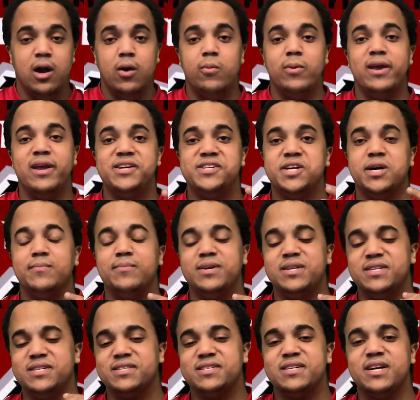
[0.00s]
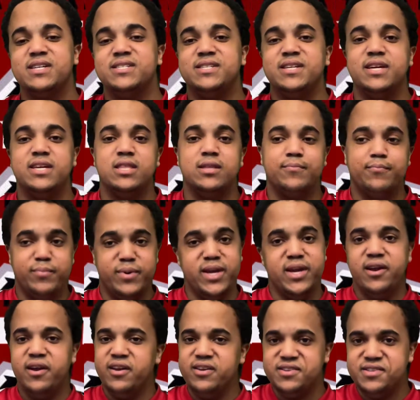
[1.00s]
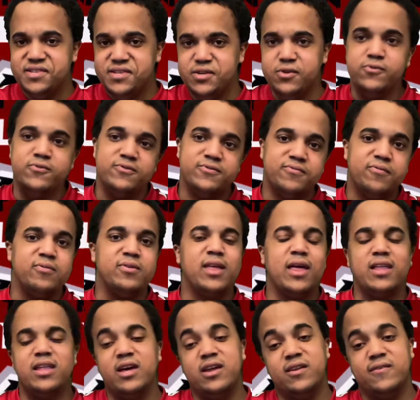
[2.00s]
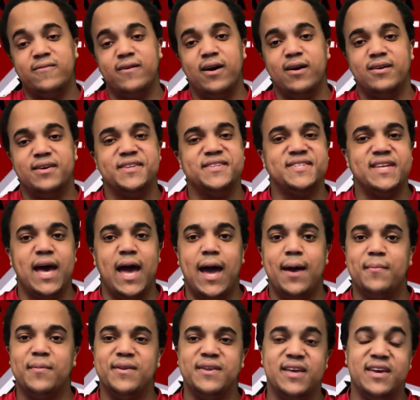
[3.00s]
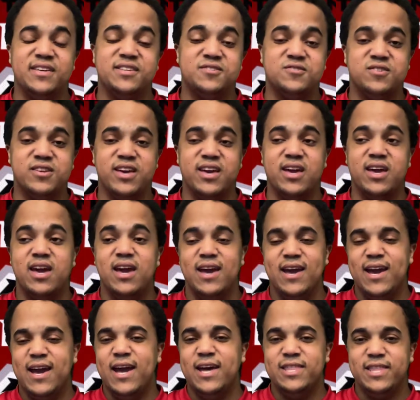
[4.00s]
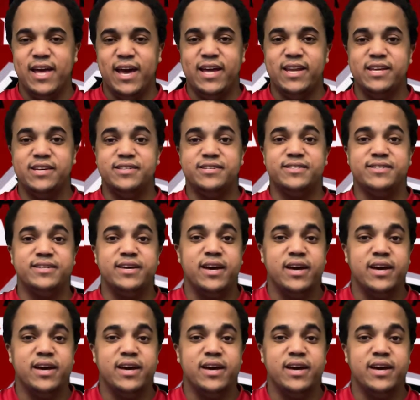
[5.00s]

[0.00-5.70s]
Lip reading: we shall be discussing the biggest news from the Atlanta Falcons that happened yesterday, and that is